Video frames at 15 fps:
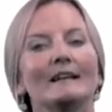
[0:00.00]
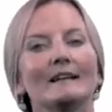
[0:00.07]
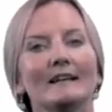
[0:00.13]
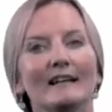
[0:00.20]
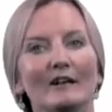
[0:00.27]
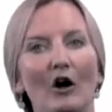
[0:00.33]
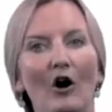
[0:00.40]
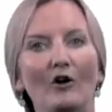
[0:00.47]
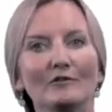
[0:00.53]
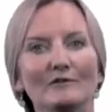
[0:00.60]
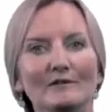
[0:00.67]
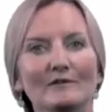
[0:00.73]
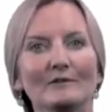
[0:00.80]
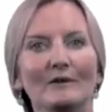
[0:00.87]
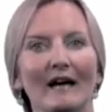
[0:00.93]
can
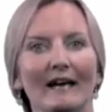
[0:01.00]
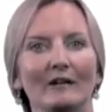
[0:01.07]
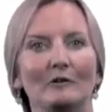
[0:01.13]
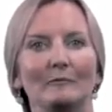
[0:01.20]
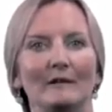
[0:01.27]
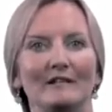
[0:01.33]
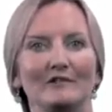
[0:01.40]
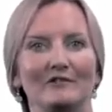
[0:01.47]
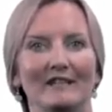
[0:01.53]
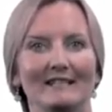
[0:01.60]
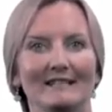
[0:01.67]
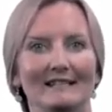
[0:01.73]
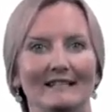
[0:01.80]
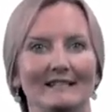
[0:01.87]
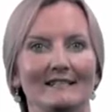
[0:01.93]
also help
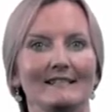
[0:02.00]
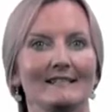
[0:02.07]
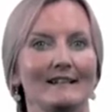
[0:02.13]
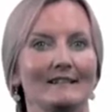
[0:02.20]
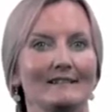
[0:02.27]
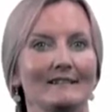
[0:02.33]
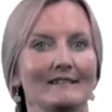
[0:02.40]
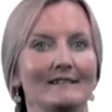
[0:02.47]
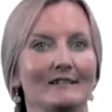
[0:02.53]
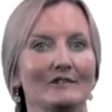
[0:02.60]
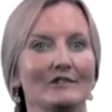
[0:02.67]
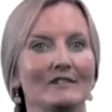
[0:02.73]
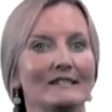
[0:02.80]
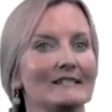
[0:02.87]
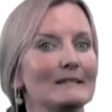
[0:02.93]
address concerns
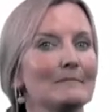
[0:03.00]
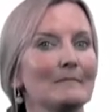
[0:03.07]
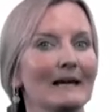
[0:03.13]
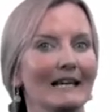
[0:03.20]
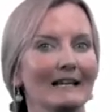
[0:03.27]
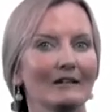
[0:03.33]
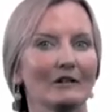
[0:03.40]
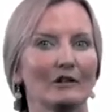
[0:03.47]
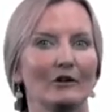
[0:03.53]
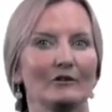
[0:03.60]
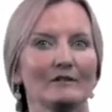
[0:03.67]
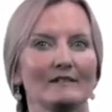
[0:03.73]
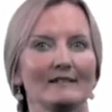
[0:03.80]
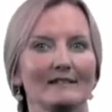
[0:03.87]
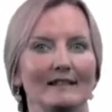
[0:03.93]
such as domain
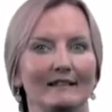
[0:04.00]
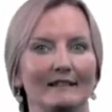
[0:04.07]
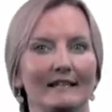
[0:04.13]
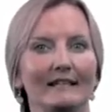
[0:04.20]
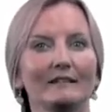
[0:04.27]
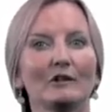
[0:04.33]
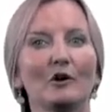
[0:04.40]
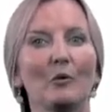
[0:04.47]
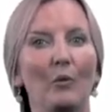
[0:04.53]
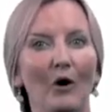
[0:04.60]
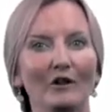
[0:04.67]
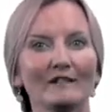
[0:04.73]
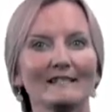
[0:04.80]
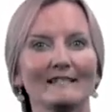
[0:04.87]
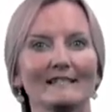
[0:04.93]
loss and
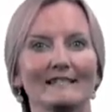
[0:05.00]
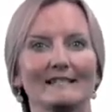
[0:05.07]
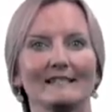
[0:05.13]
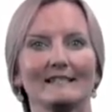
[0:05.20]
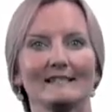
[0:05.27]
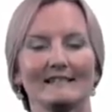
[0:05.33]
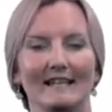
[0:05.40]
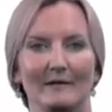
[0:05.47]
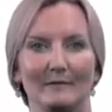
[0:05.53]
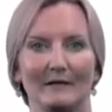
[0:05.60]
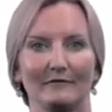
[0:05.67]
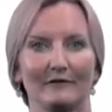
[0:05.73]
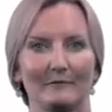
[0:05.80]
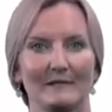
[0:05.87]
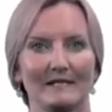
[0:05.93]
inequalities stemming
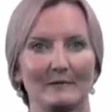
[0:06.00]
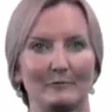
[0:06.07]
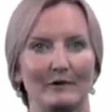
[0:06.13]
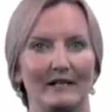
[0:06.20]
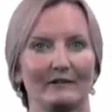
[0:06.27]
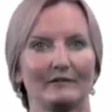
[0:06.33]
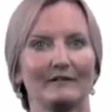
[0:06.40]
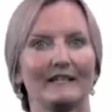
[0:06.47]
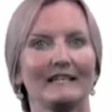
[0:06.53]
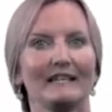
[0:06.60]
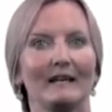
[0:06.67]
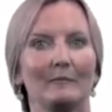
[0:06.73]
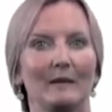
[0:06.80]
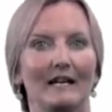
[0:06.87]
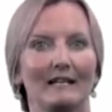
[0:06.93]
from the spread of
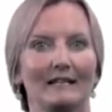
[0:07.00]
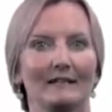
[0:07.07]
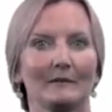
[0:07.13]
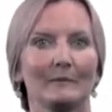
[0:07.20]
EMI.